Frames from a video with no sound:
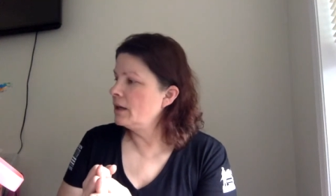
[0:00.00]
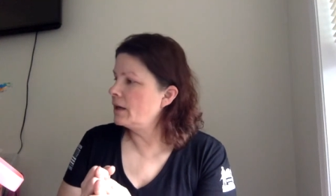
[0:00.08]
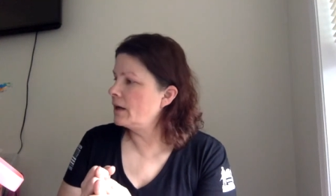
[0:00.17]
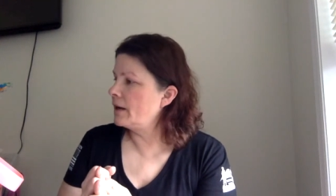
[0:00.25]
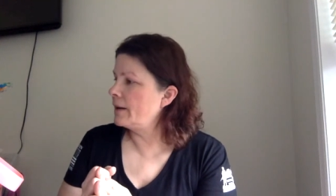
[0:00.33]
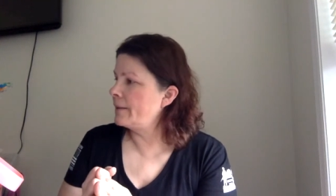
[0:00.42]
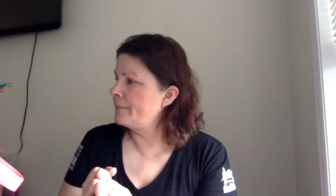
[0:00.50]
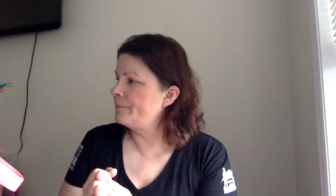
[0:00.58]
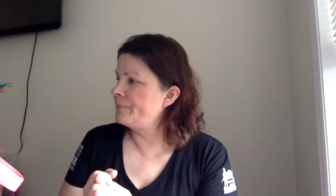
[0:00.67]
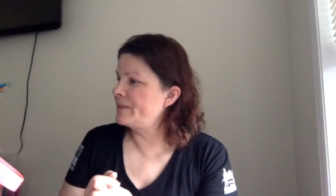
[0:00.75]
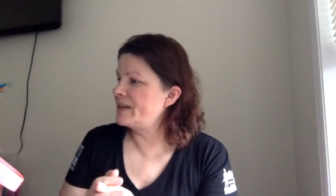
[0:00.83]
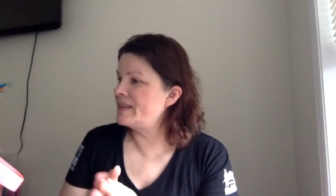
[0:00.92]

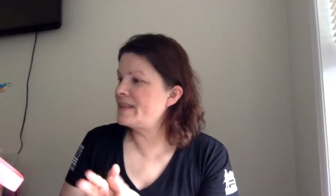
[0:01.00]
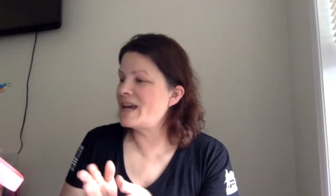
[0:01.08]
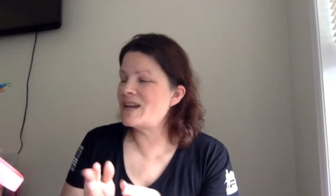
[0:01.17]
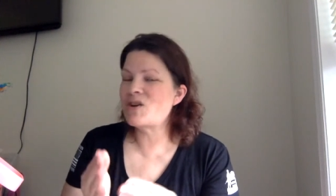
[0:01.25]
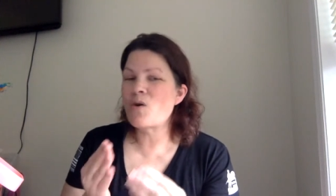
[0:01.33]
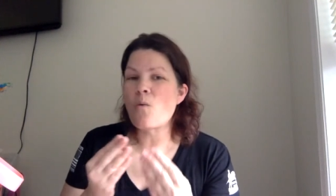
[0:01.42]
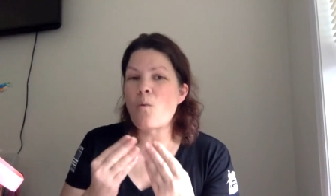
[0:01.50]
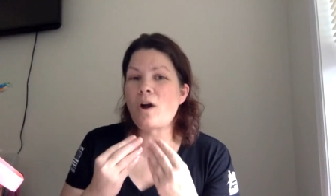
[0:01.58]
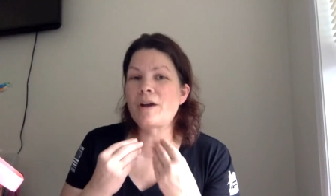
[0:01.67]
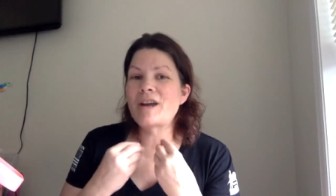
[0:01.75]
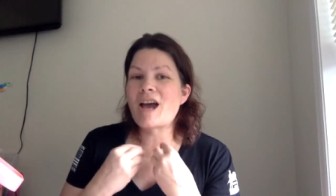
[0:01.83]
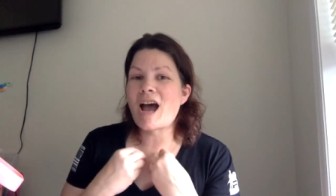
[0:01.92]
And then
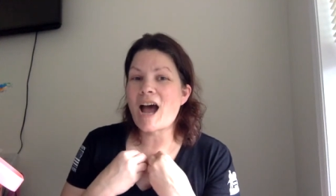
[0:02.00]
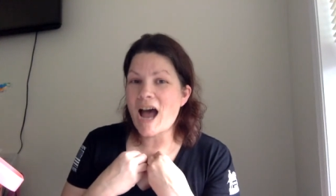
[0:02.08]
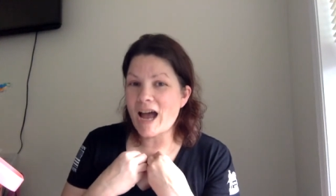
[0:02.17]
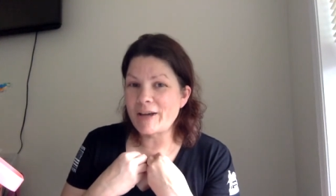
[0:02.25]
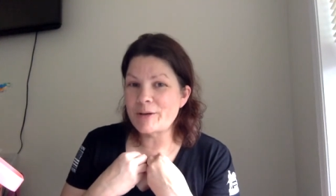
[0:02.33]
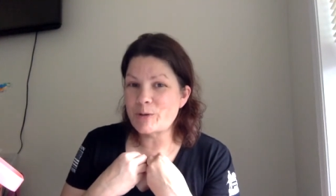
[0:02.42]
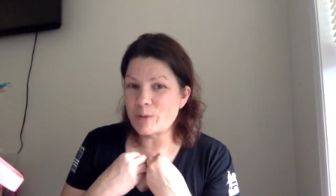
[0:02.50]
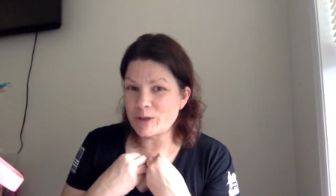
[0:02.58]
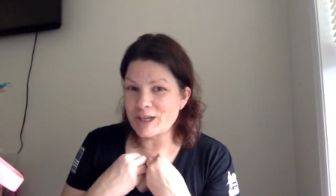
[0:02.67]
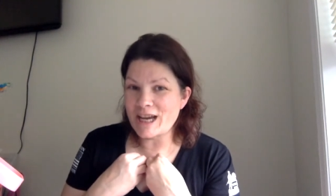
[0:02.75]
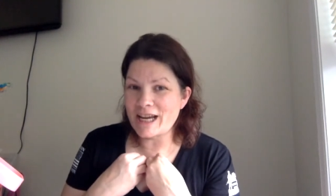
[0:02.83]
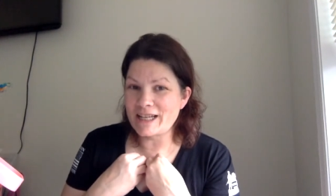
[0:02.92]
one I
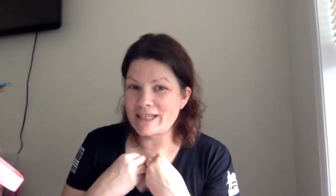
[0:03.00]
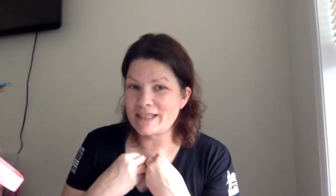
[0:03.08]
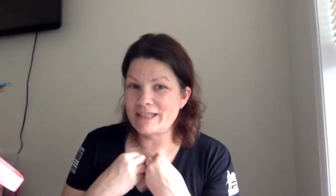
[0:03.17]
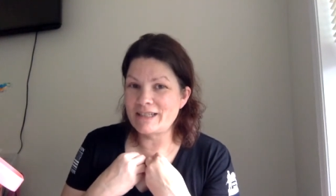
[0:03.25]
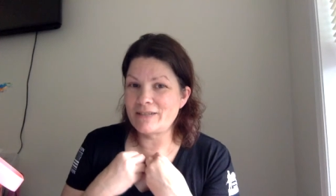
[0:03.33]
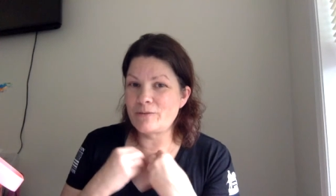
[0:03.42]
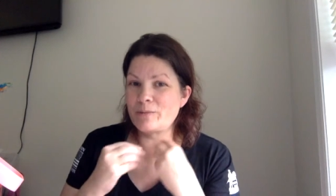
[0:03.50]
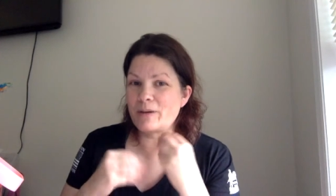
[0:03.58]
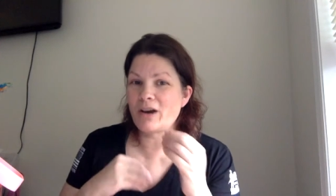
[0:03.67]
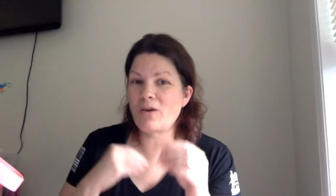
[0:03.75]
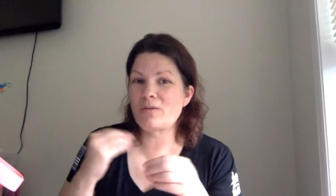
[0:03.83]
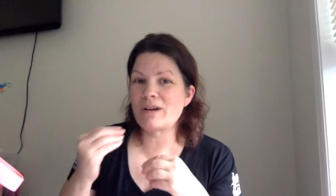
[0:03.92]
created with
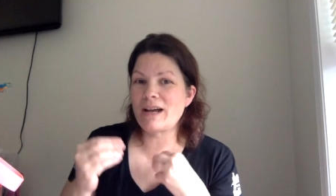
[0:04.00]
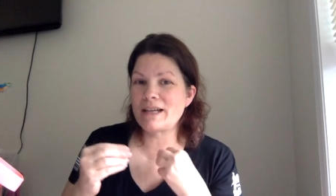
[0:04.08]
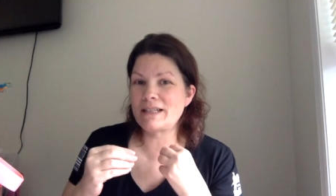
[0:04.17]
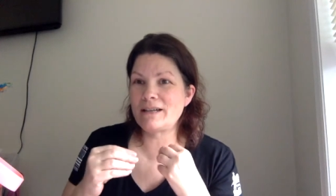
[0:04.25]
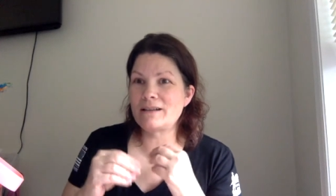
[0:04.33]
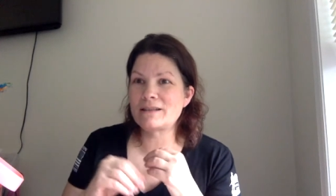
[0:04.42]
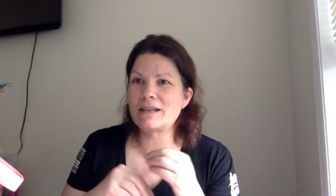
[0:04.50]
my own ideas,